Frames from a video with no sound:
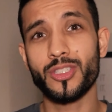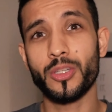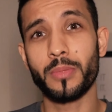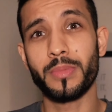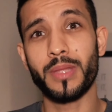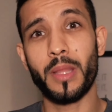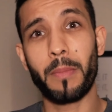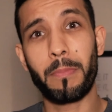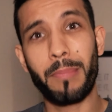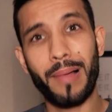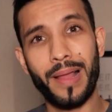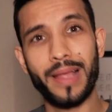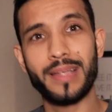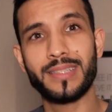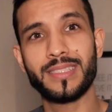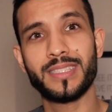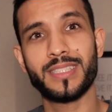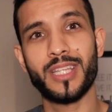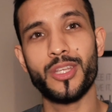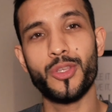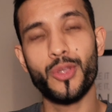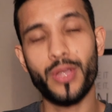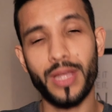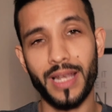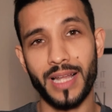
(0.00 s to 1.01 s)
some of the places
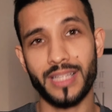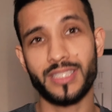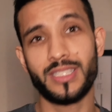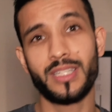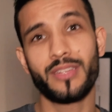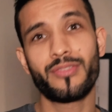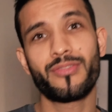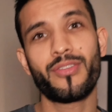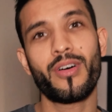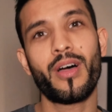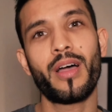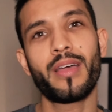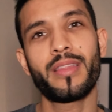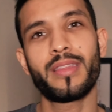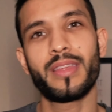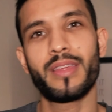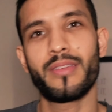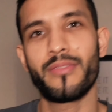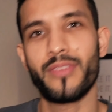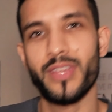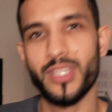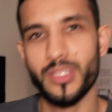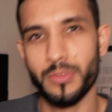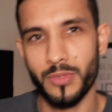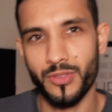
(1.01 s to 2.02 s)
that you can actually find the
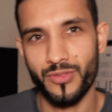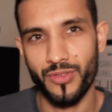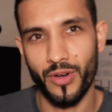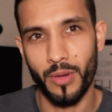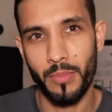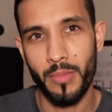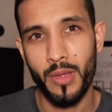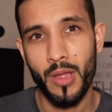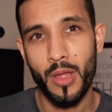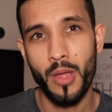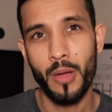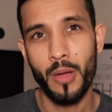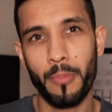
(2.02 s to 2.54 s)
investments from.